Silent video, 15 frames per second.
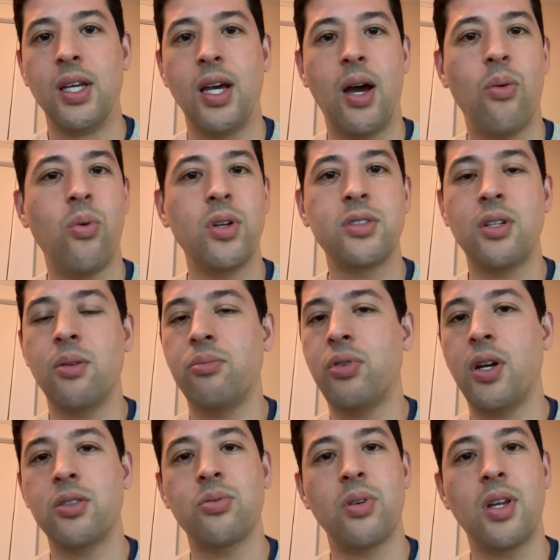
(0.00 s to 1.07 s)
I wasn't
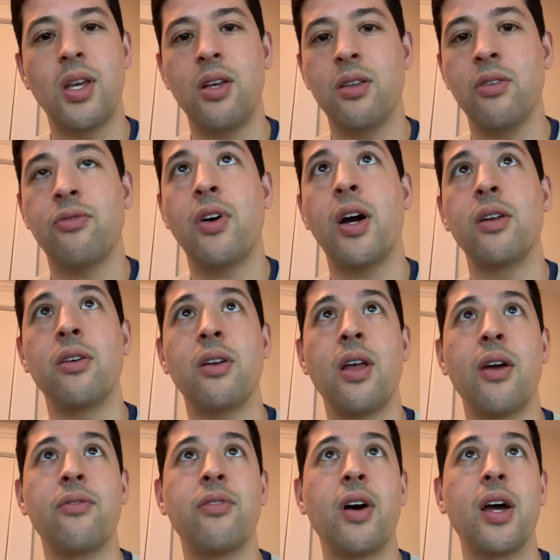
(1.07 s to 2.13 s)
impressed with either fighter in
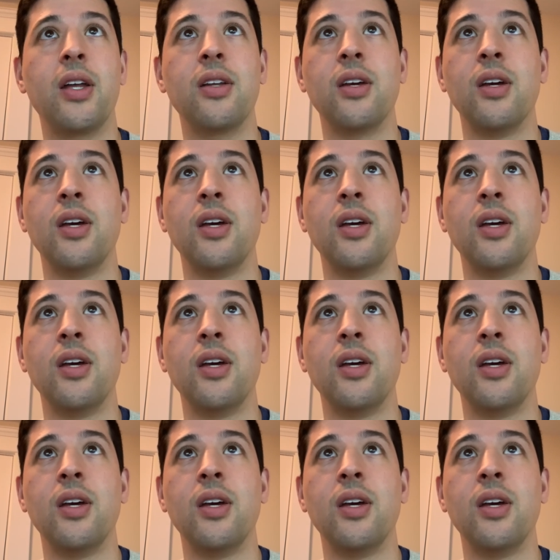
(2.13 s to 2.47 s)
that fight.